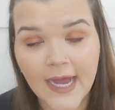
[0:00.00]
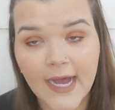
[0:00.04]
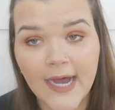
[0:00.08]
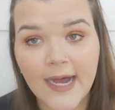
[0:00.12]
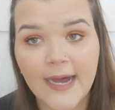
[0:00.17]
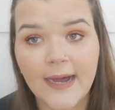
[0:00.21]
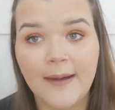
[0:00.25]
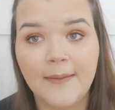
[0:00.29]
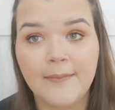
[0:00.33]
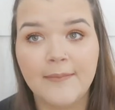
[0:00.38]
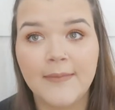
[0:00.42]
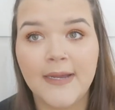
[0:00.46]

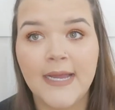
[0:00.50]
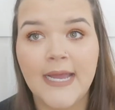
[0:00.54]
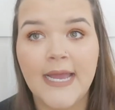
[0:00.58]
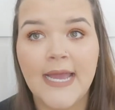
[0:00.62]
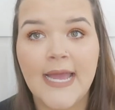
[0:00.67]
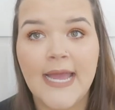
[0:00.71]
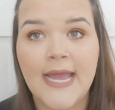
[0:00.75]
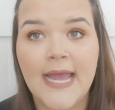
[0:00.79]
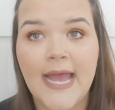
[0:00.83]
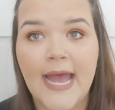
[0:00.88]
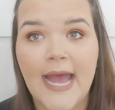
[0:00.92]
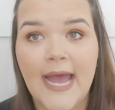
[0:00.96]

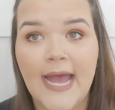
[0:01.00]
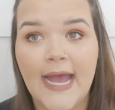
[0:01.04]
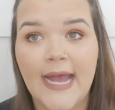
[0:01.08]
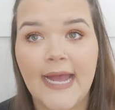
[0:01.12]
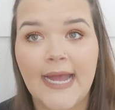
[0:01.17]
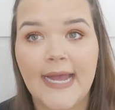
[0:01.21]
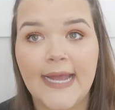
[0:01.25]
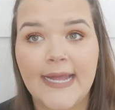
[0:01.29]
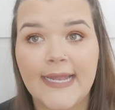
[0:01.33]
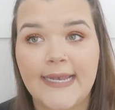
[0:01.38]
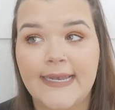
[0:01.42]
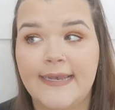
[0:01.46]

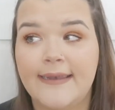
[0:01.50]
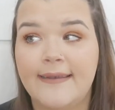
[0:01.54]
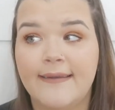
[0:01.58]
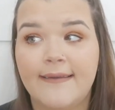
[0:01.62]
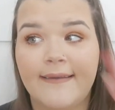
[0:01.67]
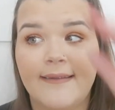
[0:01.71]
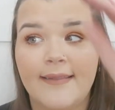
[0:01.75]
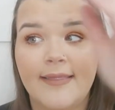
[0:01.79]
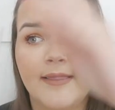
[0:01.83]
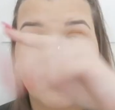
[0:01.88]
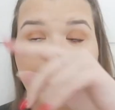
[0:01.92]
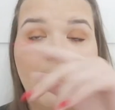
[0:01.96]
and
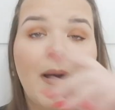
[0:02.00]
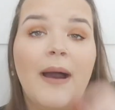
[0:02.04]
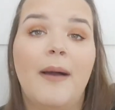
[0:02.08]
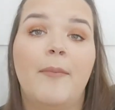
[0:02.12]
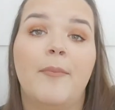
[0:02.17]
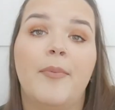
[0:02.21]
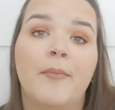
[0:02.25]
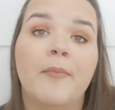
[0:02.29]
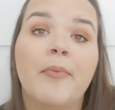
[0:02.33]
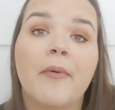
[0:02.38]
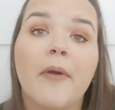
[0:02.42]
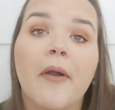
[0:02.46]
the
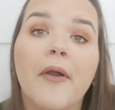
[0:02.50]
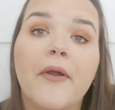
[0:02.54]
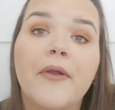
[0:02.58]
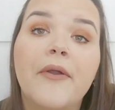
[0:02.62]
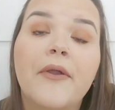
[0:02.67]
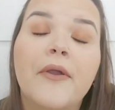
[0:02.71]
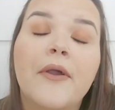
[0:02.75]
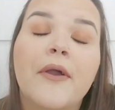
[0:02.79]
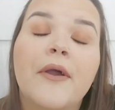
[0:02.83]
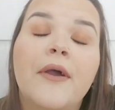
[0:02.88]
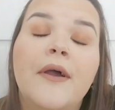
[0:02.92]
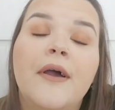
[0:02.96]
pump broke.